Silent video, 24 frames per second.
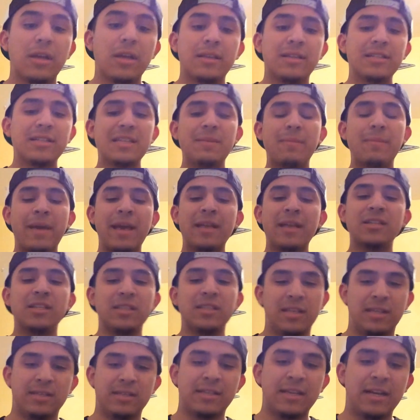Just
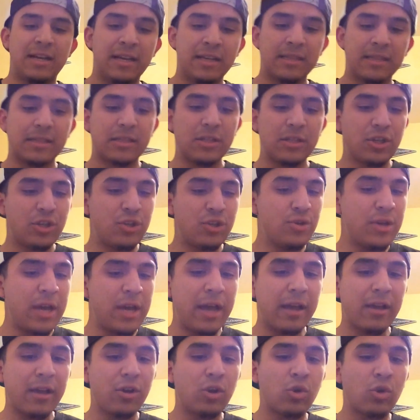imagine this, guys. Look, you
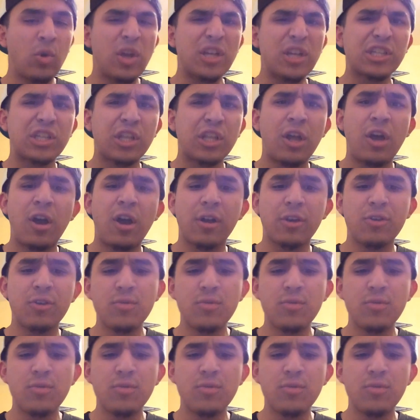got Chris Long.